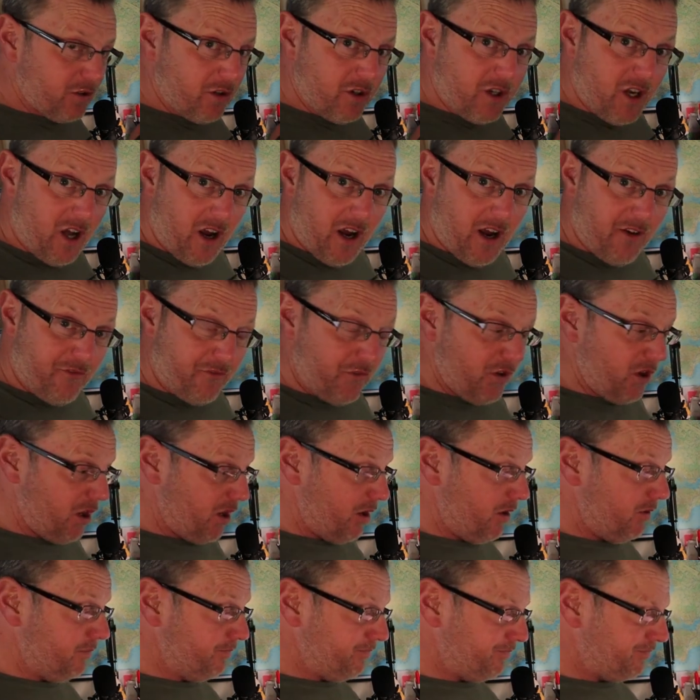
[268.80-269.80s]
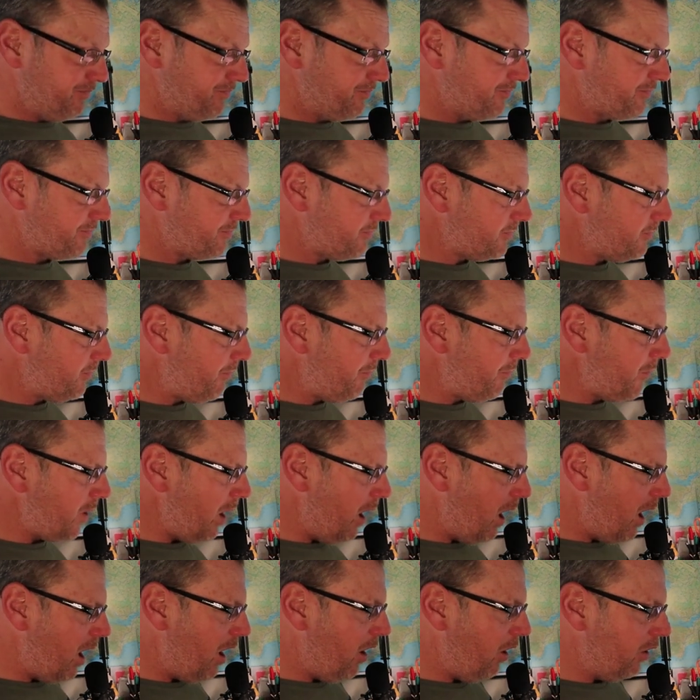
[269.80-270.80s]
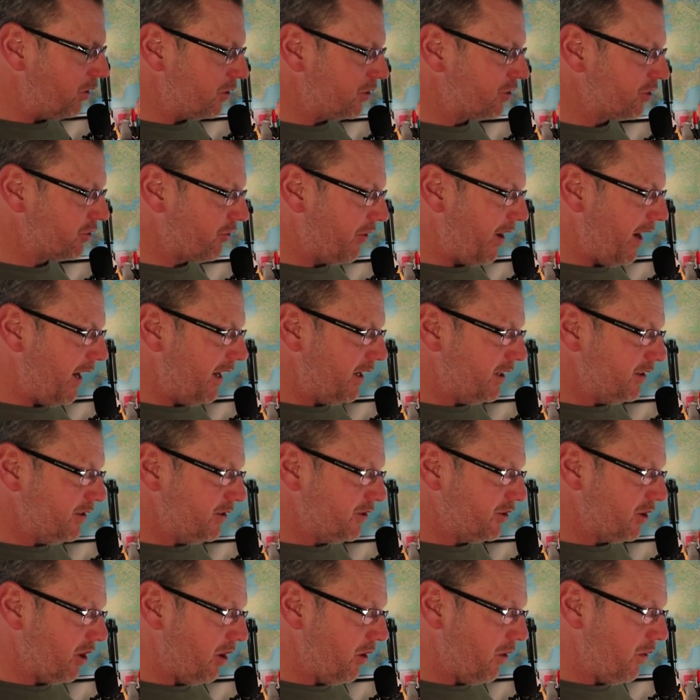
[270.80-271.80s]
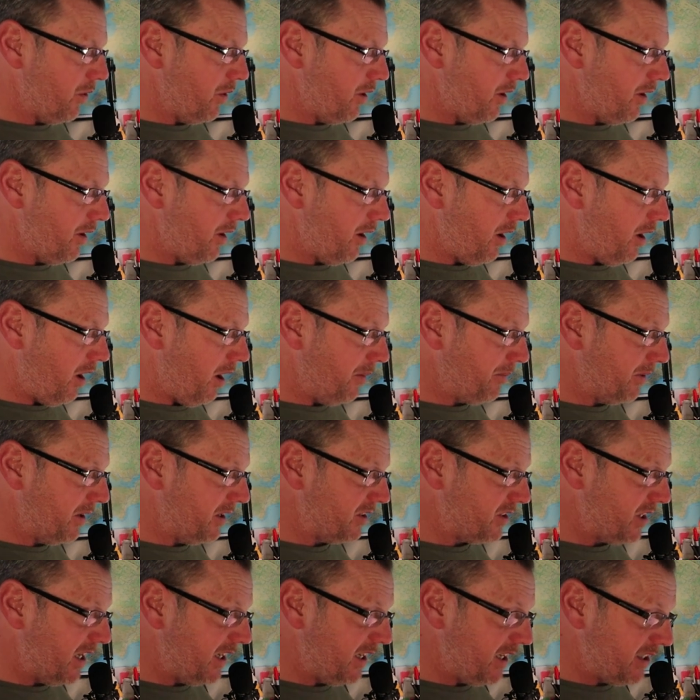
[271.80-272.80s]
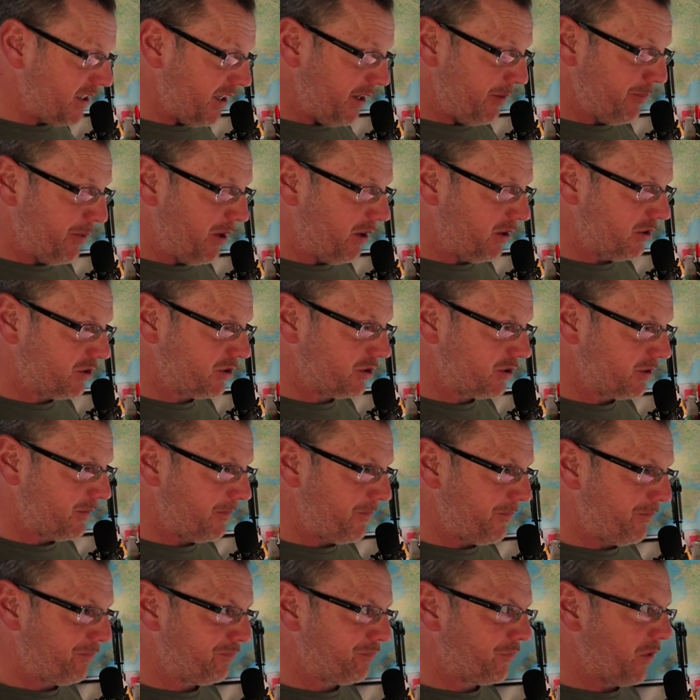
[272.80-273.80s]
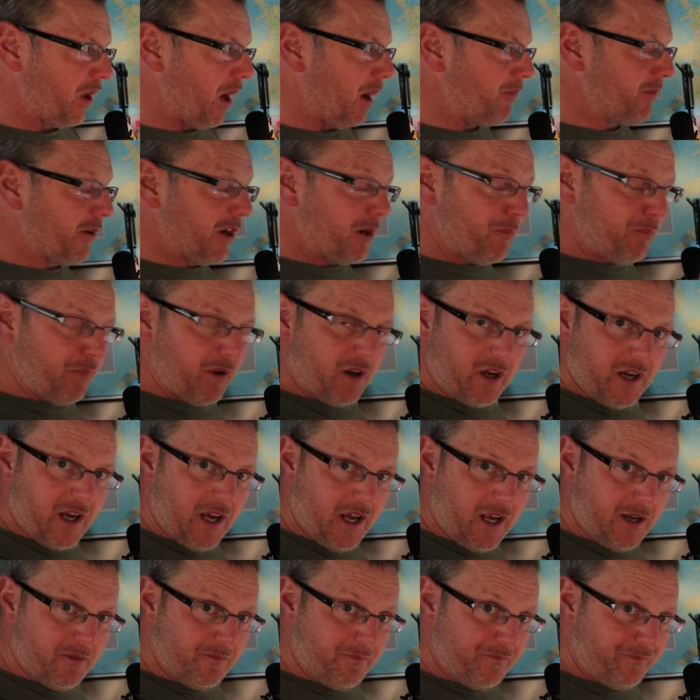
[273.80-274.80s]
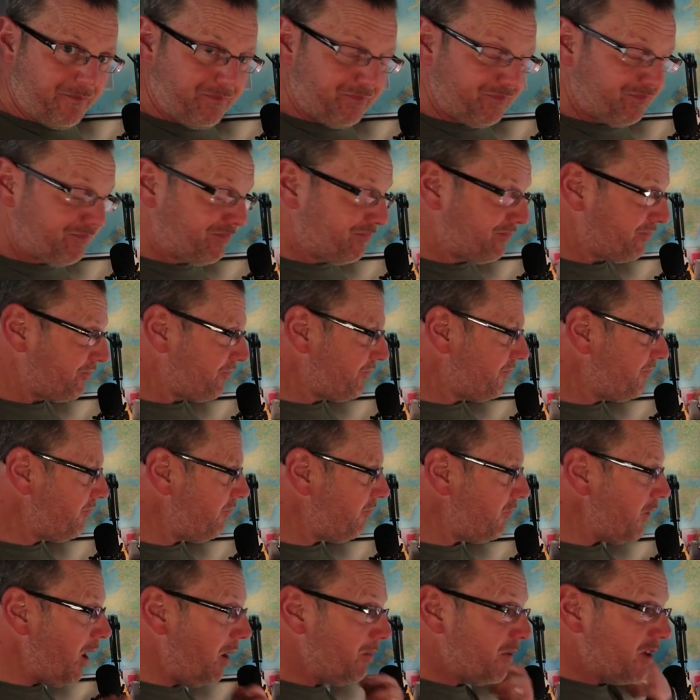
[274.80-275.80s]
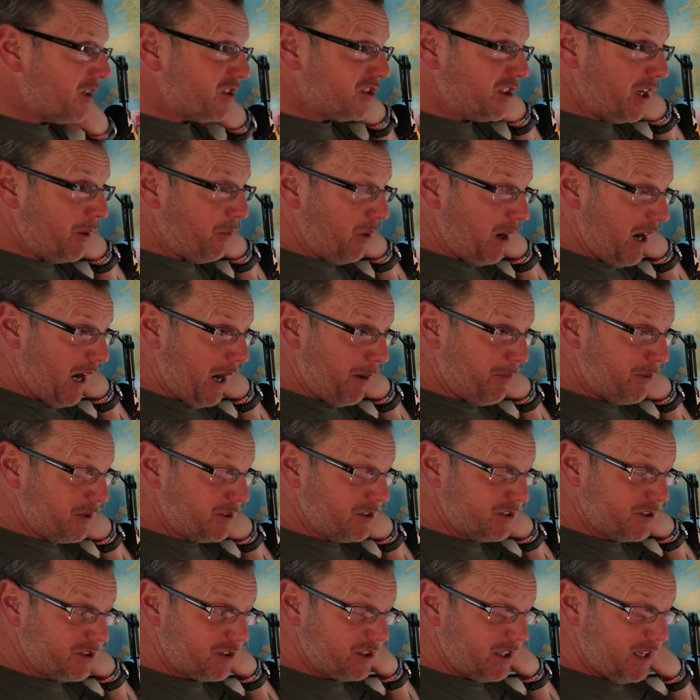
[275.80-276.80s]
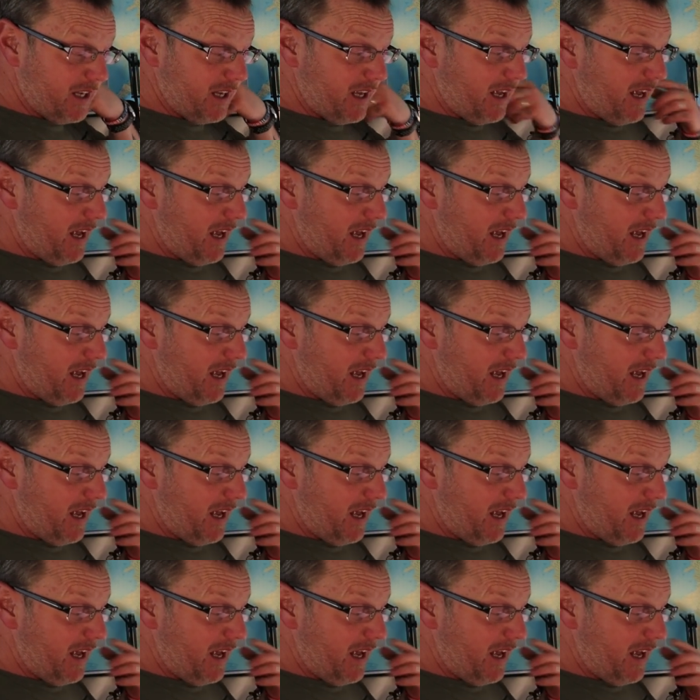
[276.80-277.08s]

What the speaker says: live for you on screen. So I'm going to take this out of the box, I'm going to plug it in, I'm going to see what happens,